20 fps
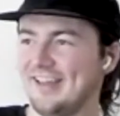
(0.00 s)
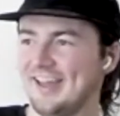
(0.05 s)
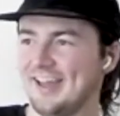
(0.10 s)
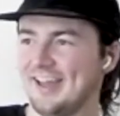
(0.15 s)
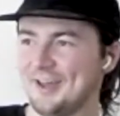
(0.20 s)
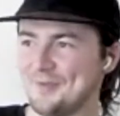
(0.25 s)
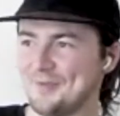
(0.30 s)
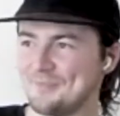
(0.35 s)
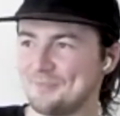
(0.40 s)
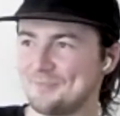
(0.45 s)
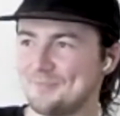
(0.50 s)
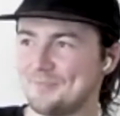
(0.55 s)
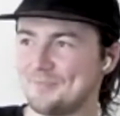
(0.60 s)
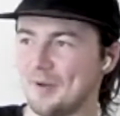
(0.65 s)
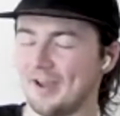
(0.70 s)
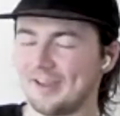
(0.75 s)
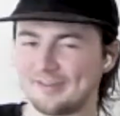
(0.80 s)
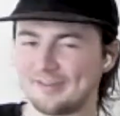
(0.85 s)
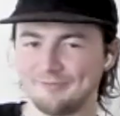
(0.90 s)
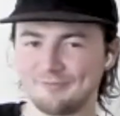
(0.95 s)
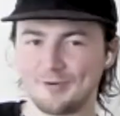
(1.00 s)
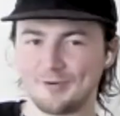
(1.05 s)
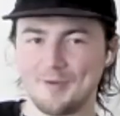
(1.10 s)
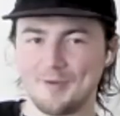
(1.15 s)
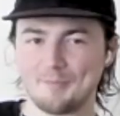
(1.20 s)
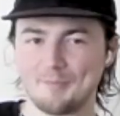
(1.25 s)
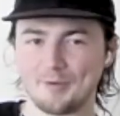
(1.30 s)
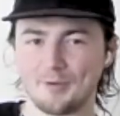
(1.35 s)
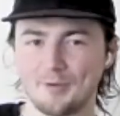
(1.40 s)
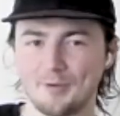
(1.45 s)
Uh, but I can
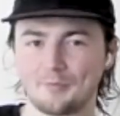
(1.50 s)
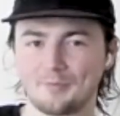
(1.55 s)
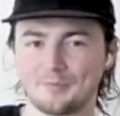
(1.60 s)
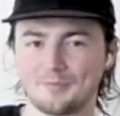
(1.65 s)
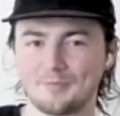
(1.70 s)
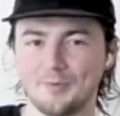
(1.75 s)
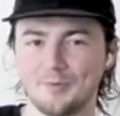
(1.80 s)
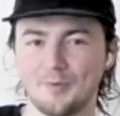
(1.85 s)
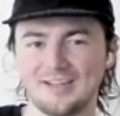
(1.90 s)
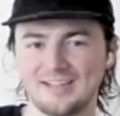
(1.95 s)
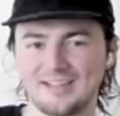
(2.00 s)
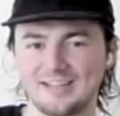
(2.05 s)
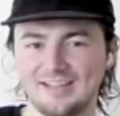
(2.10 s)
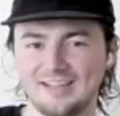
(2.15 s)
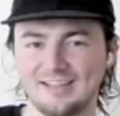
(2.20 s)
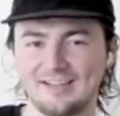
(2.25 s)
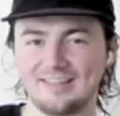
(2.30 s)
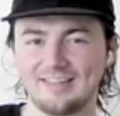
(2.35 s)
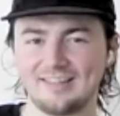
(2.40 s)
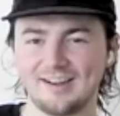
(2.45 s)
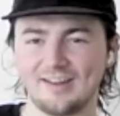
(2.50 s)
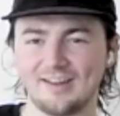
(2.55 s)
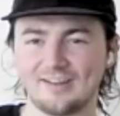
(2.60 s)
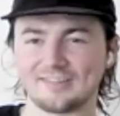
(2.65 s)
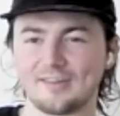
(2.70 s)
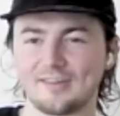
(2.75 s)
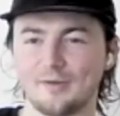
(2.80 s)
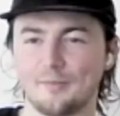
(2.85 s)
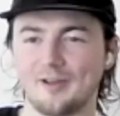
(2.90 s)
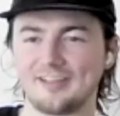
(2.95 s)
remember quite clearly the
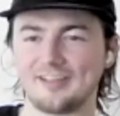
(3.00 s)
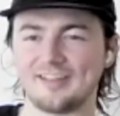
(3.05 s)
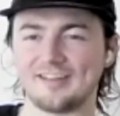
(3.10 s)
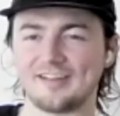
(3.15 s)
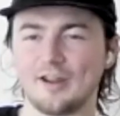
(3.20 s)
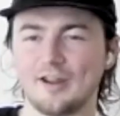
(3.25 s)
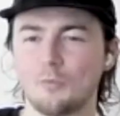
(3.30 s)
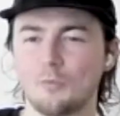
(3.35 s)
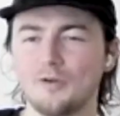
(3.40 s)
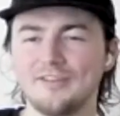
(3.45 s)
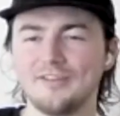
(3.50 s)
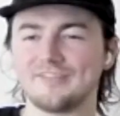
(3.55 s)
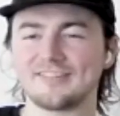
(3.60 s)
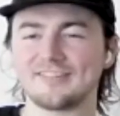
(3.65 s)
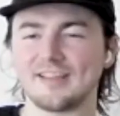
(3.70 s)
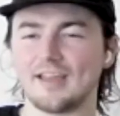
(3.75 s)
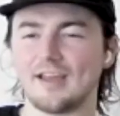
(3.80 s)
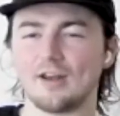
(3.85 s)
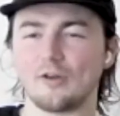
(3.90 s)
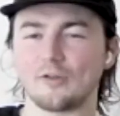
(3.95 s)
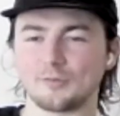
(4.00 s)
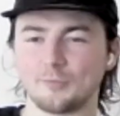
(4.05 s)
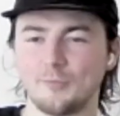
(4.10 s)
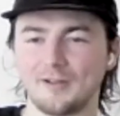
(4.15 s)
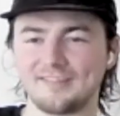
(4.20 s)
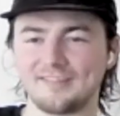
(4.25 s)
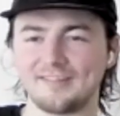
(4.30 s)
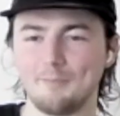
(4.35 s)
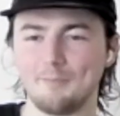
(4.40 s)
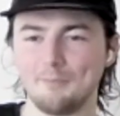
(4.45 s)
last time I did. And I wouldn't even say I lost my
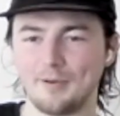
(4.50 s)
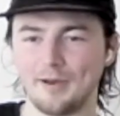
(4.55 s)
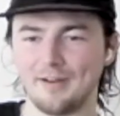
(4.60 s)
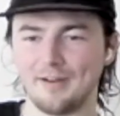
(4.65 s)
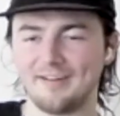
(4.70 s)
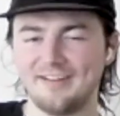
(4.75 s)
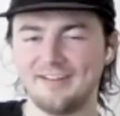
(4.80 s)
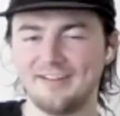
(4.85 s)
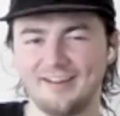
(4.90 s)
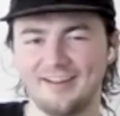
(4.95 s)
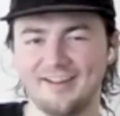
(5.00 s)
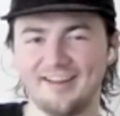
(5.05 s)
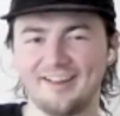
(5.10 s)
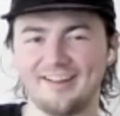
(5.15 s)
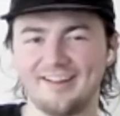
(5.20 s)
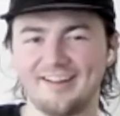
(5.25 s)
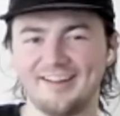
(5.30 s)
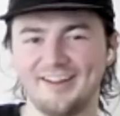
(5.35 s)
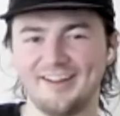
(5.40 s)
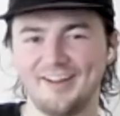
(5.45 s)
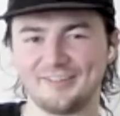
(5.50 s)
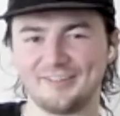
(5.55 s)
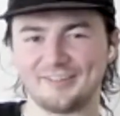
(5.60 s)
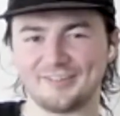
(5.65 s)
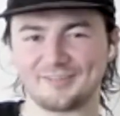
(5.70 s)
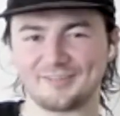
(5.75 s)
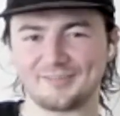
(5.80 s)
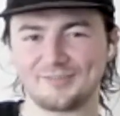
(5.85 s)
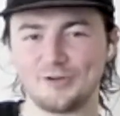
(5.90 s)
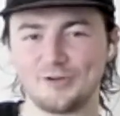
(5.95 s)
temper. Uh, I
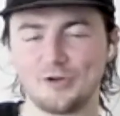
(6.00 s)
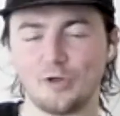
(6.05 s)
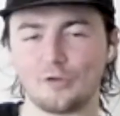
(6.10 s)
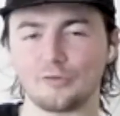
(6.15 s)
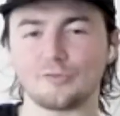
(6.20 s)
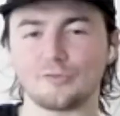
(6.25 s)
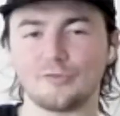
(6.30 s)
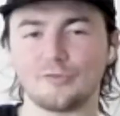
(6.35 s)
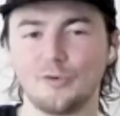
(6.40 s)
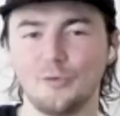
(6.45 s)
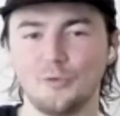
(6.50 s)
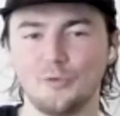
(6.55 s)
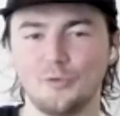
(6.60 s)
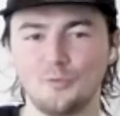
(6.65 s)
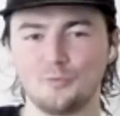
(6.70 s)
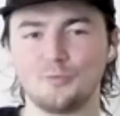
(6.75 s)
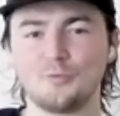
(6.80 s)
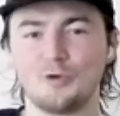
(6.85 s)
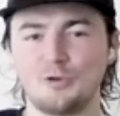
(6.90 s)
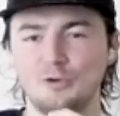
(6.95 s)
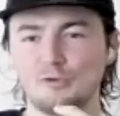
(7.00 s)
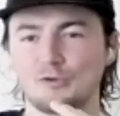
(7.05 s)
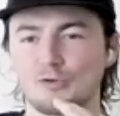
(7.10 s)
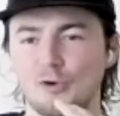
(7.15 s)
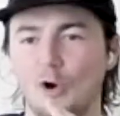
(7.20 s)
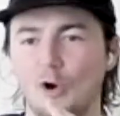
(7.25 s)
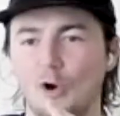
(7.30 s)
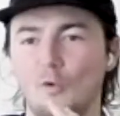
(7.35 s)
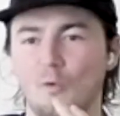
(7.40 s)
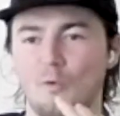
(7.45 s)
just lost all
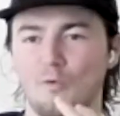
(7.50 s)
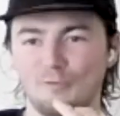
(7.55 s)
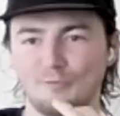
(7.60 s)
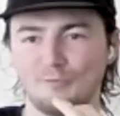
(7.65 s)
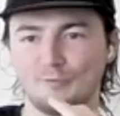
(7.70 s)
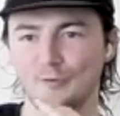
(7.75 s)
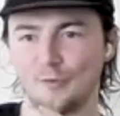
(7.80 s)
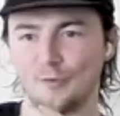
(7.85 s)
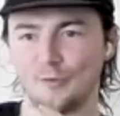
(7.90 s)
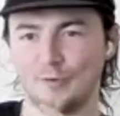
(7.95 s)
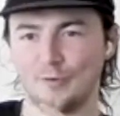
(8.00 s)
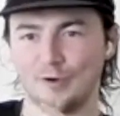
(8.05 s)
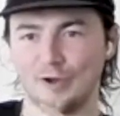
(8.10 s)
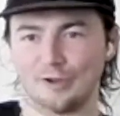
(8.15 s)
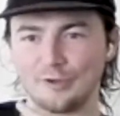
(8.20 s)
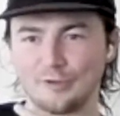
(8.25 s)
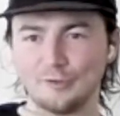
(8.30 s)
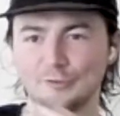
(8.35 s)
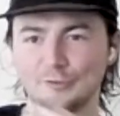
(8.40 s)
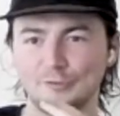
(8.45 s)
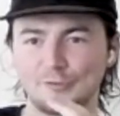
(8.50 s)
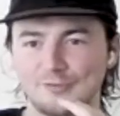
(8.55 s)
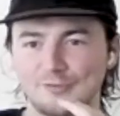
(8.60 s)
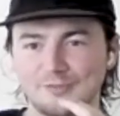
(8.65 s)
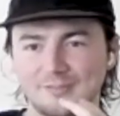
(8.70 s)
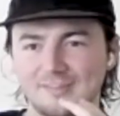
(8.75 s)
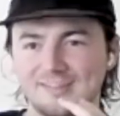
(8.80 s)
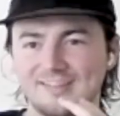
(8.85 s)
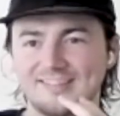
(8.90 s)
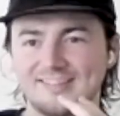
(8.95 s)
control for a good
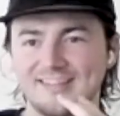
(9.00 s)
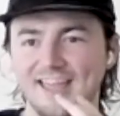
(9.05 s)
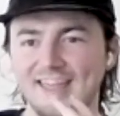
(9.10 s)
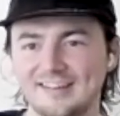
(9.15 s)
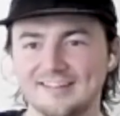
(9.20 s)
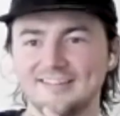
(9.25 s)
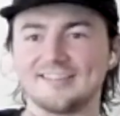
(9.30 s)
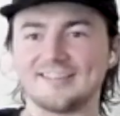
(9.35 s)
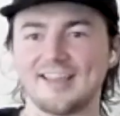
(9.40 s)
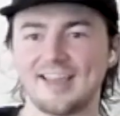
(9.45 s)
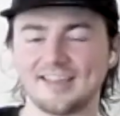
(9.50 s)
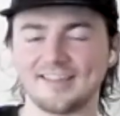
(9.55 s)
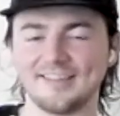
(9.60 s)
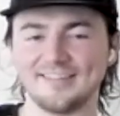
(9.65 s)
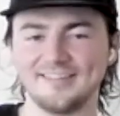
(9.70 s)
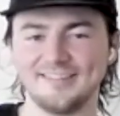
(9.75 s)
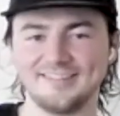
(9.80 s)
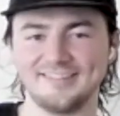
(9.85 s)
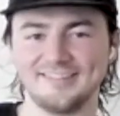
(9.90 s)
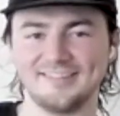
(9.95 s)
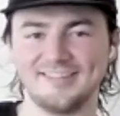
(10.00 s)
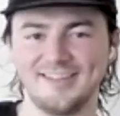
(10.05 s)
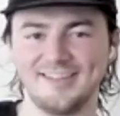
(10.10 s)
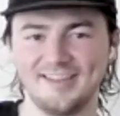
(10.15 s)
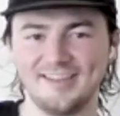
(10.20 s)
10 seconds.